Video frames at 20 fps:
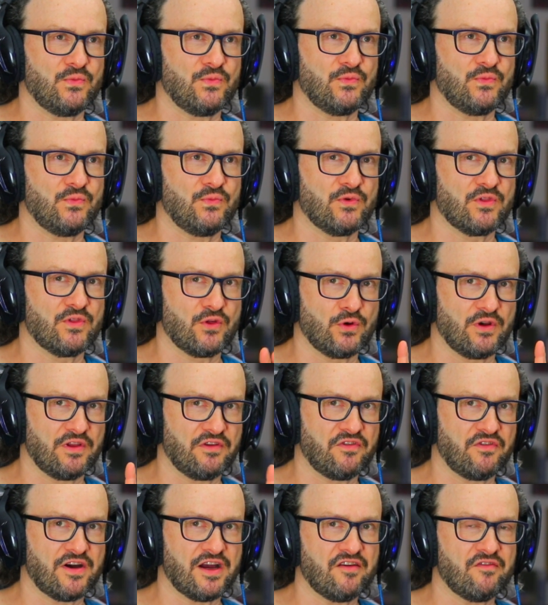with only
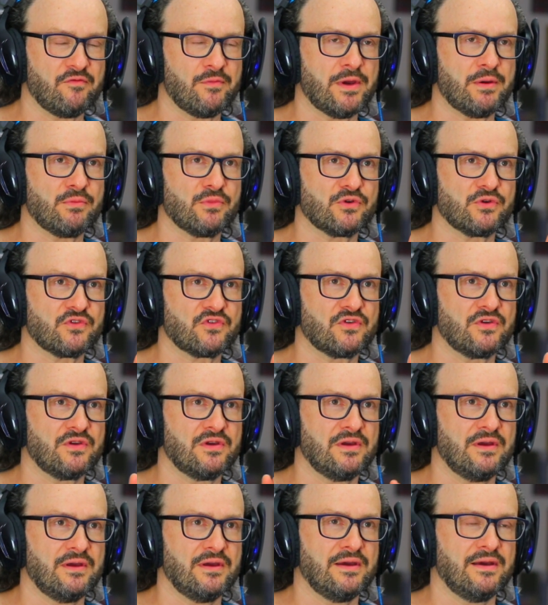5 members,
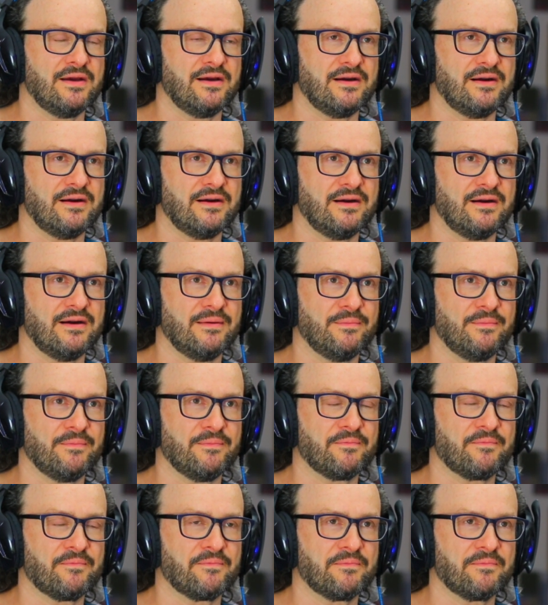and